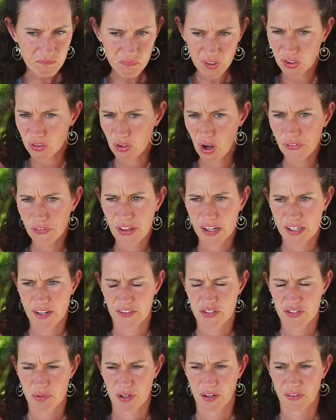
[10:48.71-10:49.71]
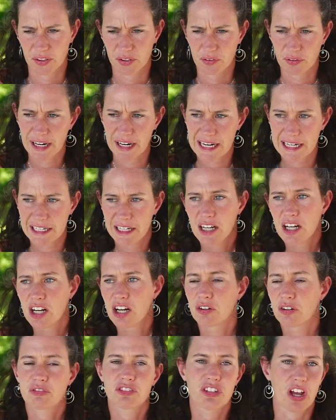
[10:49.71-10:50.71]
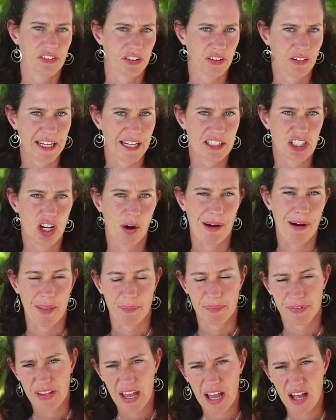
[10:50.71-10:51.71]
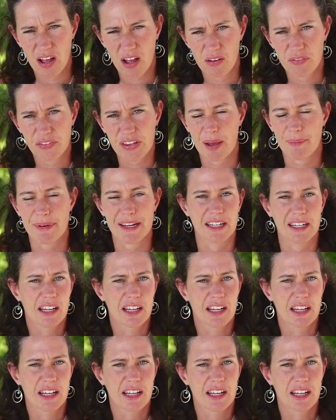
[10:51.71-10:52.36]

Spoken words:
loads under the trailer great, doesn't like to go by themselves. I mean,